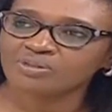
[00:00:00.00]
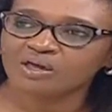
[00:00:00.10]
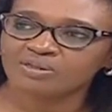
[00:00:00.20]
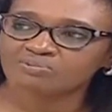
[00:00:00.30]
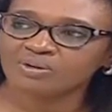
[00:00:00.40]

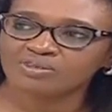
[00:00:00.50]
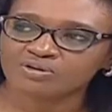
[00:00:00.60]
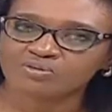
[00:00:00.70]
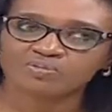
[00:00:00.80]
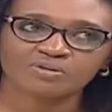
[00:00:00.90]
my
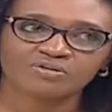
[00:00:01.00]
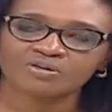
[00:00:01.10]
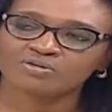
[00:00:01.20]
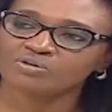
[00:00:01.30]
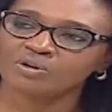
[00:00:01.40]
thought
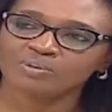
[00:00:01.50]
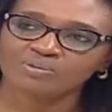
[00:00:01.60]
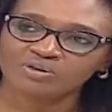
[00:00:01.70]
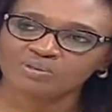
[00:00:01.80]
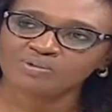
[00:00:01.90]
process
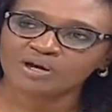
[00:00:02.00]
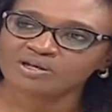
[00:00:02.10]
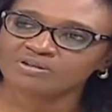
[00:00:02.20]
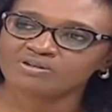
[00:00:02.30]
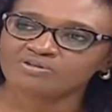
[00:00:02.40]
about the brand
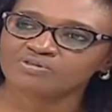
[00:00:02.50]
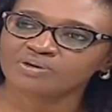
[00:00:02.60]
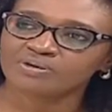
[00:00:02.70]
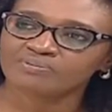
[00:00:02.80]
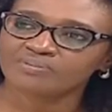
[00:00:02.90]
is
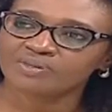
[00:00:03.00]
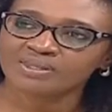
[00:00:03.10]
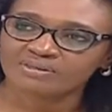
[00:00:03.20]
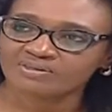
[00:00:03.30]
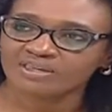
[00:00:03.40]
different.
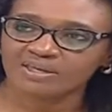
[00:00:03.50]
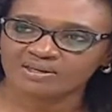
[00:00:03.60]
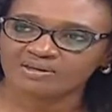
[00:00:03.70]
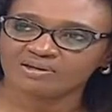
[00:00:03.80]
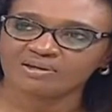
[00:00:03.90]
This is
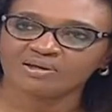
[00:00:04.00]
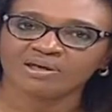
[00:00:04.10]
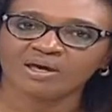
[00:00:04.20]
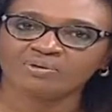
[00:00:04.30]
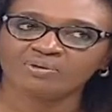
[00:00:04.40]
Kenyan.
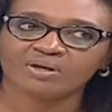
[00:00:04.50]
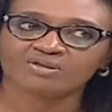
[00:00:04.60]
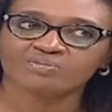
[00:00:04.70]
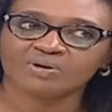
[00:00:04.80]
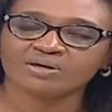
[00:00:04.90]
I want to
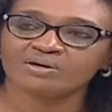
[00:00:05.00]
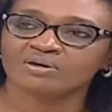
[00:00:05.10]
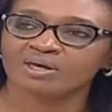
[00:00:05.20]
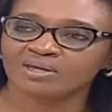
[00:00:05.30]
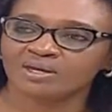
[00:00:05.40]
speak
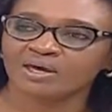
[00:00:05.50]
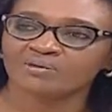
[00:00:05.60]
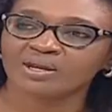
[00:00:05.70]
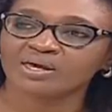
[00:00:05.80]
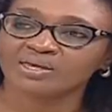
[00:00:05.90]
Kenyan. I
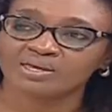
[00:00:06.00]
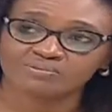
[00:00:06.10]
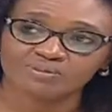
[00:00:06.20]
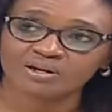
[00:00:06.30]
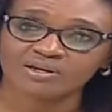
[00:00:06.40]
want a Kenyan
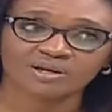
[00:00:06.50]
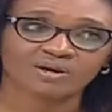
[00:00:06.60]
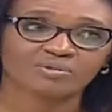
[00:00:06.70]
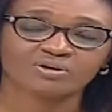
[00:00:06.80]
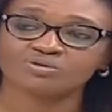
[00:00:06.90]
brand. I
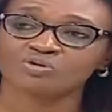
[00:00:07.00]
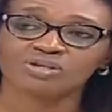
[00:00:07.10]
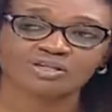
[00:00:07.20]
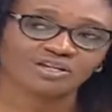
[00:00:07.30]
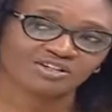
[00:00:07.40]
want to go
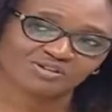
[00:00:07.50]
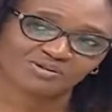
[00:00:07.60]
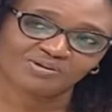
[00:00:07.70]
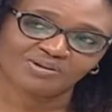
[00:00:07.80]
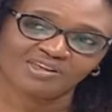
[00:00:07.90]

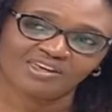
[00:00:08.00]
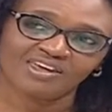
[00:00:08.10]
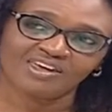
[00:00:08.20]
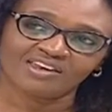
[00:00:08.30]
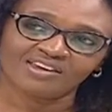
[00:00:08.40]
international
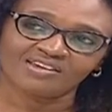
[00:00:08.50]
and